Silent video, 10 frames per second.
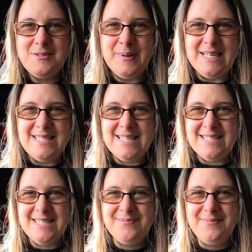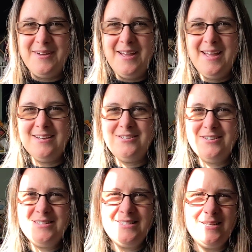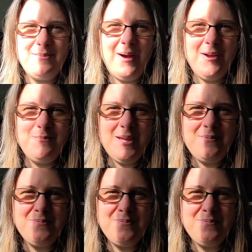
spaces, as you can see behind me.